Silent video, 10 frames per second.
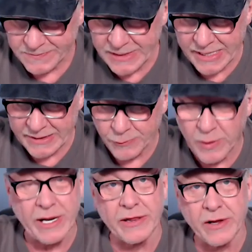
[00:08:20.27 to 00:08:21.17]
Yeah,
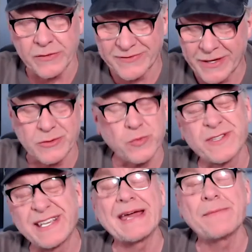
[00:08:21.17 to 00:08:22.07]
one nine. Their their
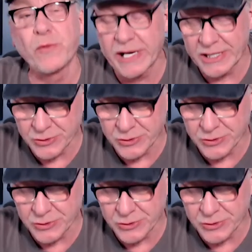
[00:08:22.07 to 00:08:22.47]
team winning